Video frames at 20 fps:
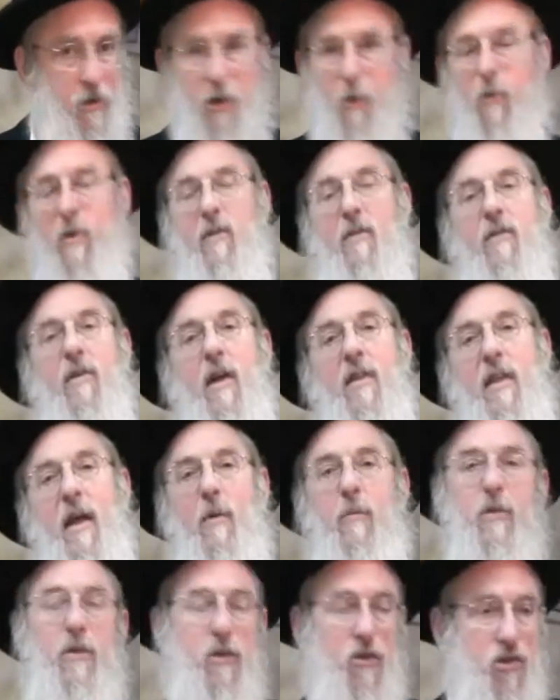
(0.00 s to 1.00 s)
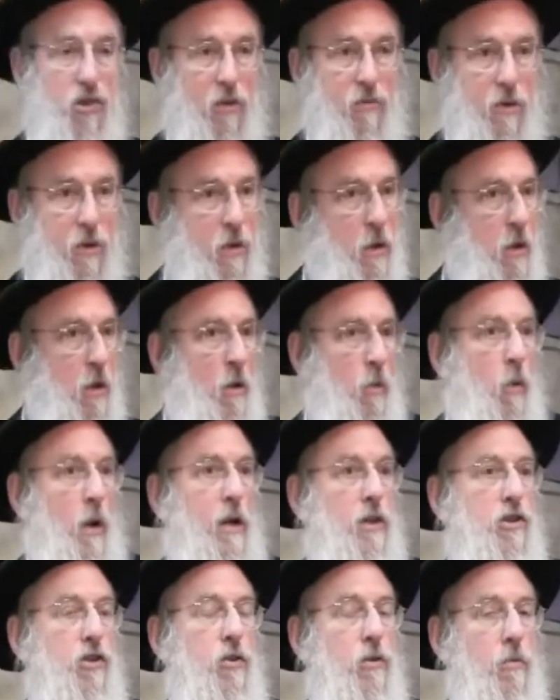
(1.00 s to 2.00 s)
You wouldn't have done that with your children.
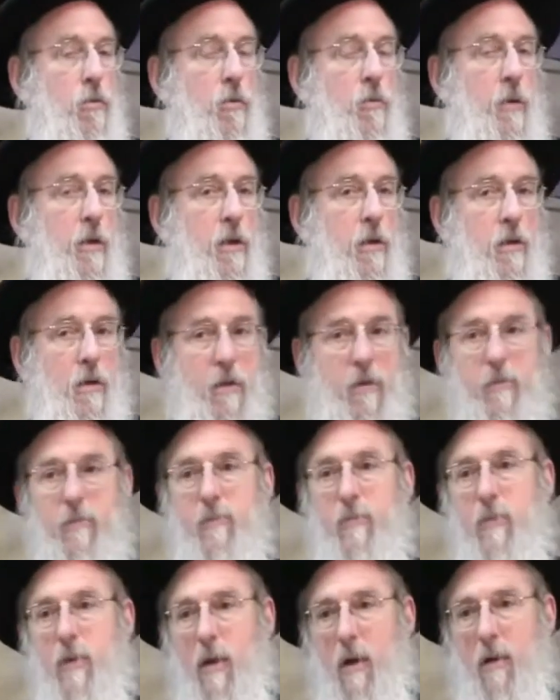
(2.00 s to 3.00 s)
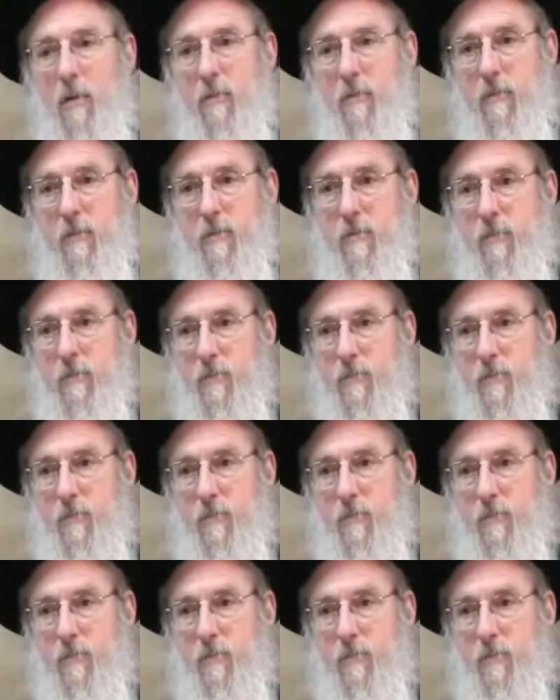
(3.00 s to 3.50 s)
Why did you do it with me? Yeah.